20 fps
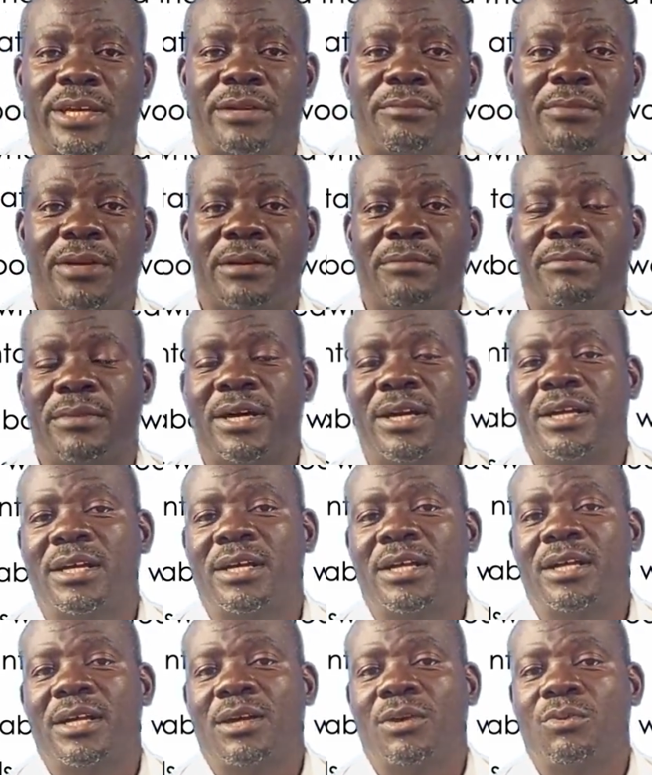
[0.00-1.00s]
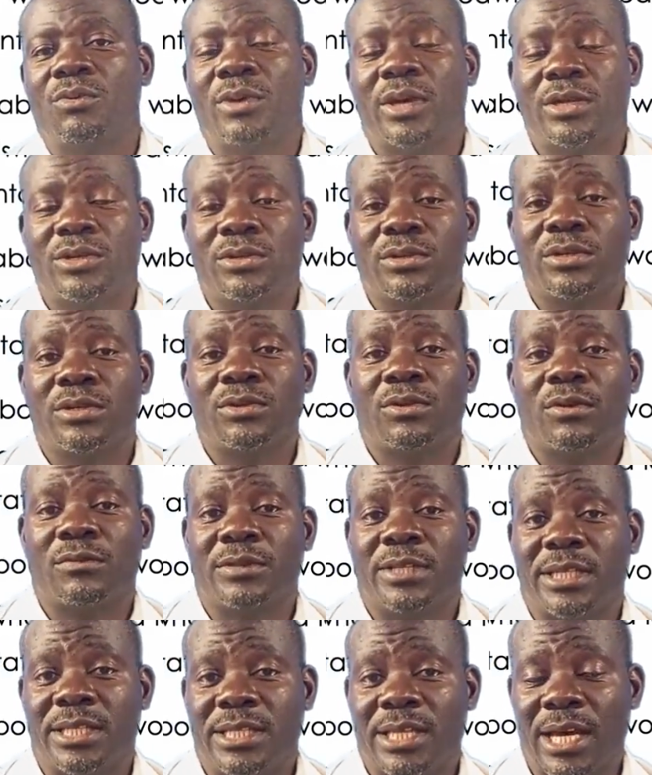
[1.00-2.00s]
Remember, we are talking
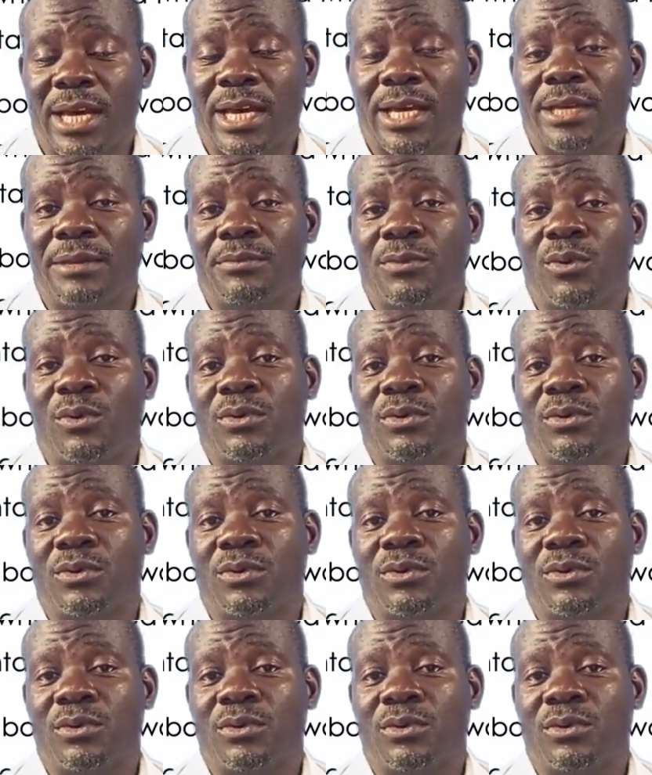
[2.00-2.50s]
of the time